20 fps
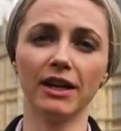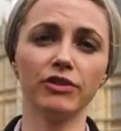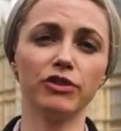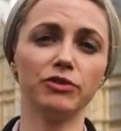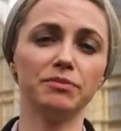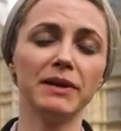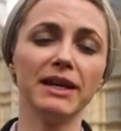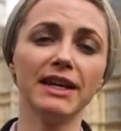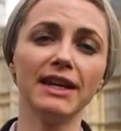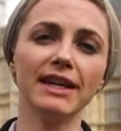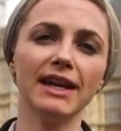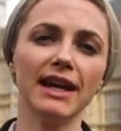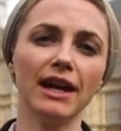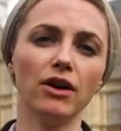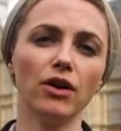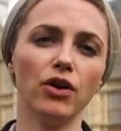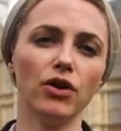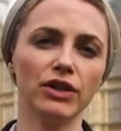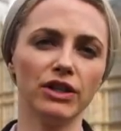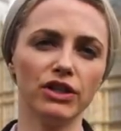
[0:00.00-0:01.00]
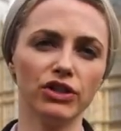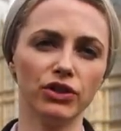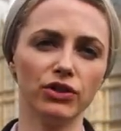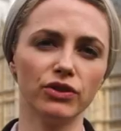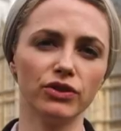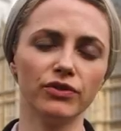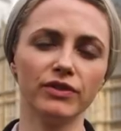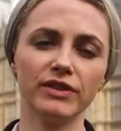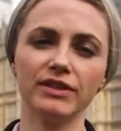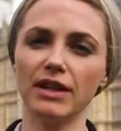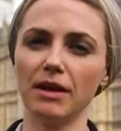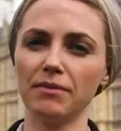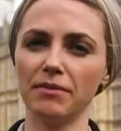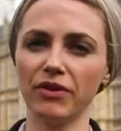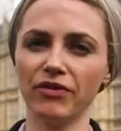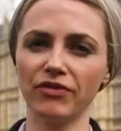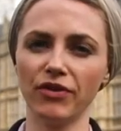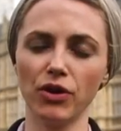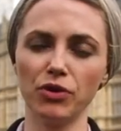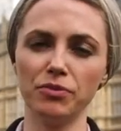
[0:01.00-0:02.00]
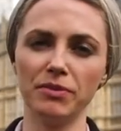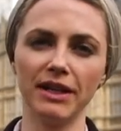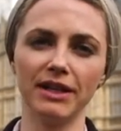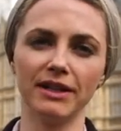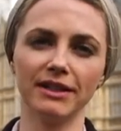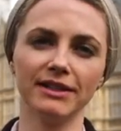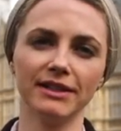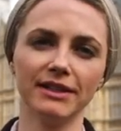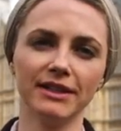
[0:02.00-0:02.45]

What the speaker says: speaking out on issues of Islamophobia.